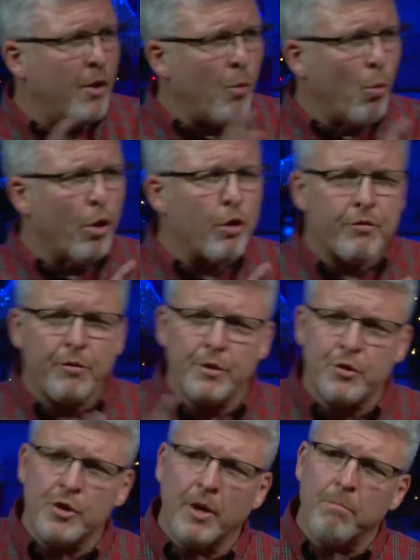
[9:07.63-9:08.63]

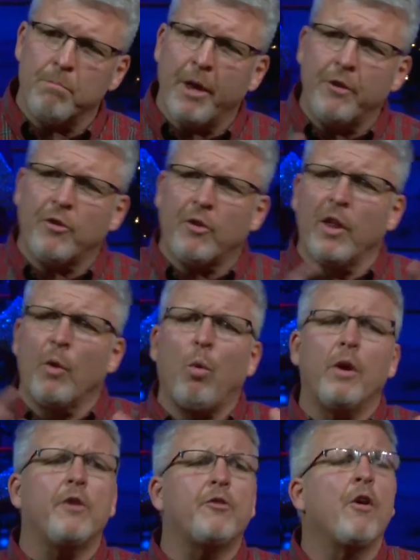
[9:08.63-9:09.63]
worthship, basically,
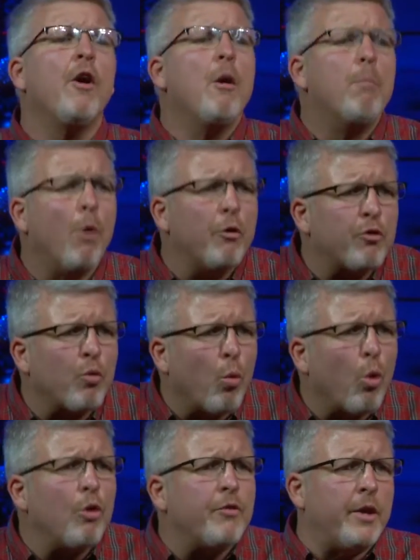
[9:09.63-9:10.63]
what is most
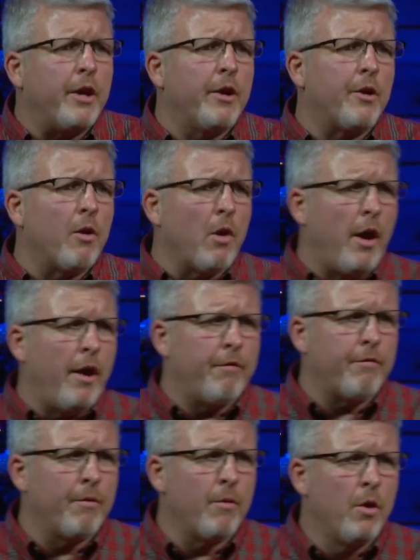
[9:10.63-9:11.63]
worthy in our
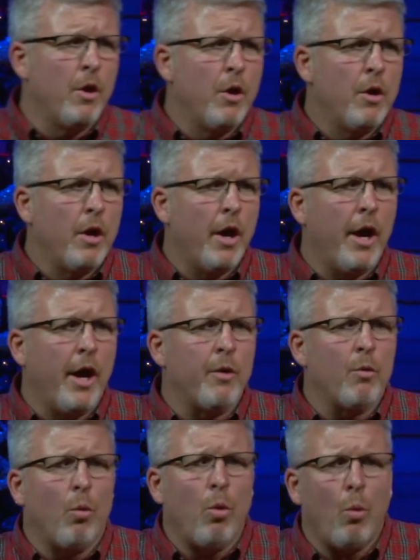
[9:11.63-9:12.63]
life.
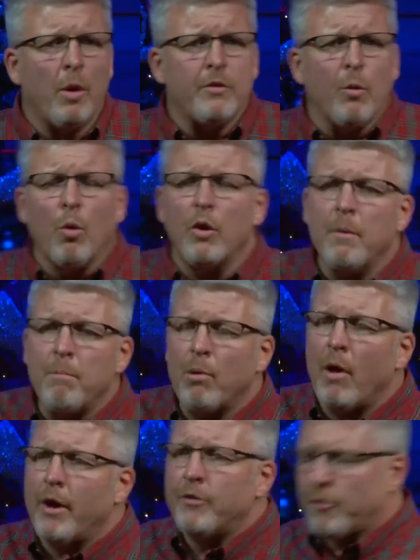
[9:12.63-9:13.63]
And what the word implies